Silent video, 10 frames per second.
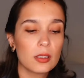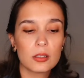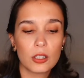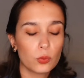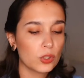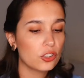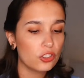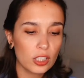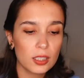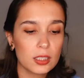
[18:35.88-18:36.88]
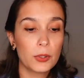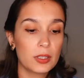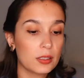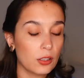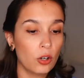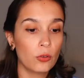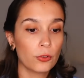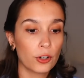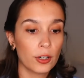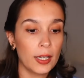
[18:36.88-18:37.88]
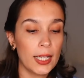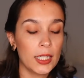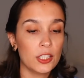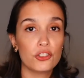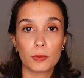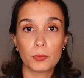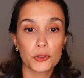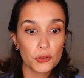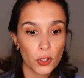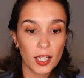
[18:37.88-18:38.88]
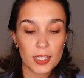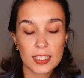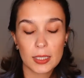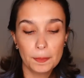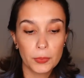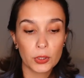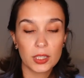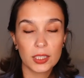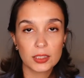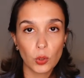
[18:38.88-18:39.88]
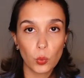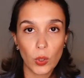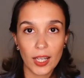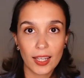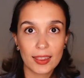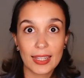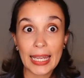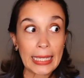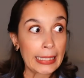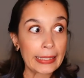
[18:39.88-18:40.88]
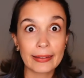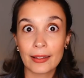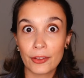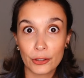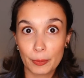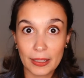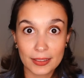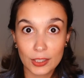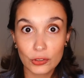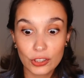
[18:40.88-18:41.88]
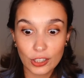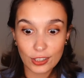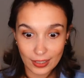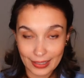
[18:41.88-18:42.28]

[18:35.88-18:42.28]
this on with jeans, put this over a jumper dress, put this with a leather pencil skirt.